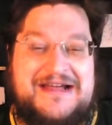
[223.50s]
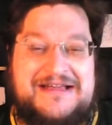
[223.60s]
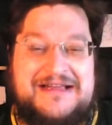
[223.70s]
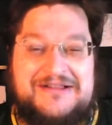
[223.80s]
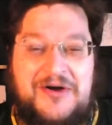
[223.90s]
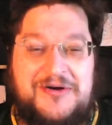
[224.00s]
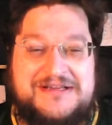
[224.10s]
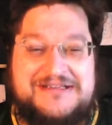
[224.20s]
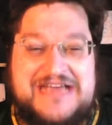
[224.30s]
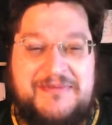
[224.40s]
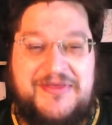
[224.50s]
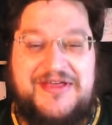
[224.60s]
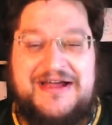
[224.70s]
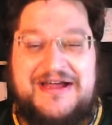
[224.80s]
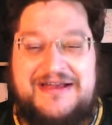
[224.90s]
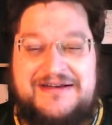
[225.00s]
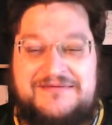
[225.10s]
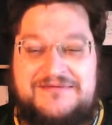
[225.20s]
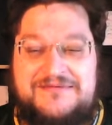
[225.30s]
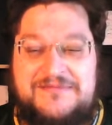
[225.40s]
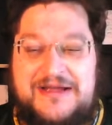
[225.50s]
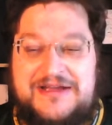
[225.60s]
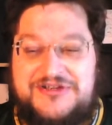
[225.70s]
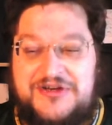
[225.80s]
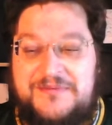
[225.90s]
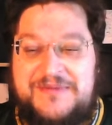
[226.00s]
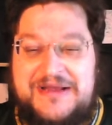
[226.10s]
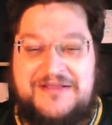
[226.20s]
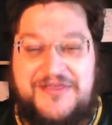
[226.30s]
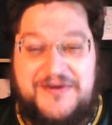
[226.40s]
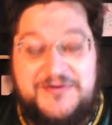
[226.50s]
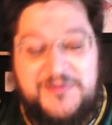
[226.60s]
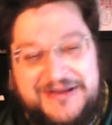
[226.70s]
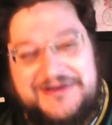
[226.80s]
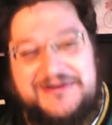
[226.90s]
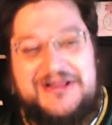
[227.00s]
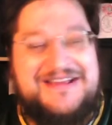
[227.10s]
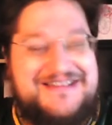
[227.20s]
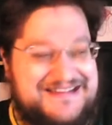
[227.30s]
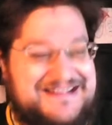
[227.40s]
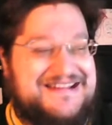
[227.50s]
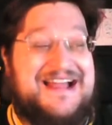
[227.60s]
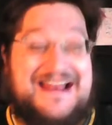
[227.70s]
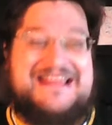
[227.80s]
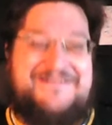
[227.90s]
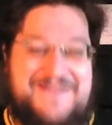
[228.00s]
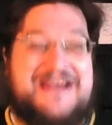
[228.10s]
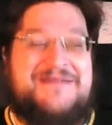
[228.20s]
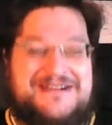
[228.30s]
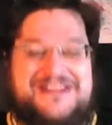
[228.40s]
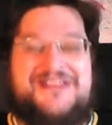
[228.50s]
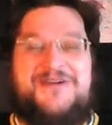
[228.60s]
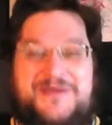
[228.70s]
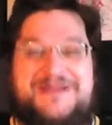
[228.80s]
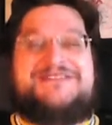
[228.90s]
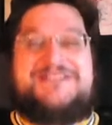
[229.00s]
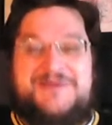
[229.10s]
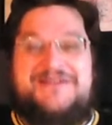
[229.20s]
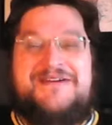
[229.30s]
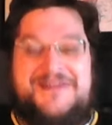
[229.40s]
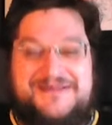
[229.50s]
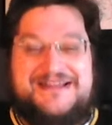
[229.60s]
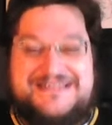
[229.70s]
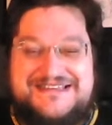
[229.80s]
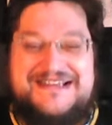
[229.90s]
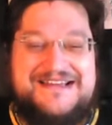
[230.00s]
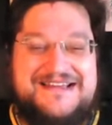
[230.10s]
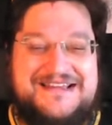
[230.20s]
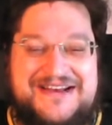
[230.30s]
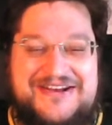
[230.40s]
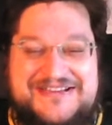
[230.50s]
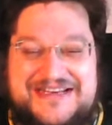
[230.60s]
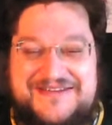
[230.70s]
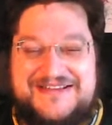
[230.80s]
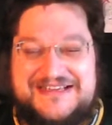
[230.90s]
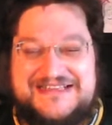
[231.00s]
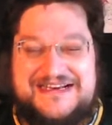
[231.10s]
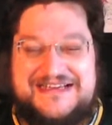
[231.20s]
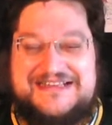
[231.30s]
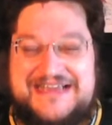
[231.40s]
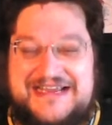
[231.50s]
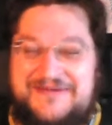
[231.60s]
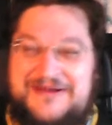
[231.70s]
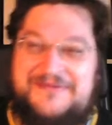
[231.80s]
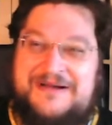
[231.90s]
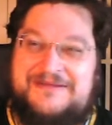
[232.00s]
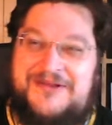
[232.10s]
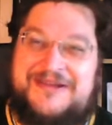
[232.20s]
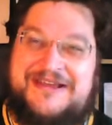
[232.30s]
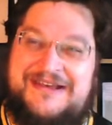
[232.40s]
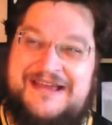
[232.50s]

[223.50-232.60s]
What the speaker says: Locke and Sabitha, and Jean being the third wheel. And he very much third wheels his way around the place. He's kind of standing in the side while Locke and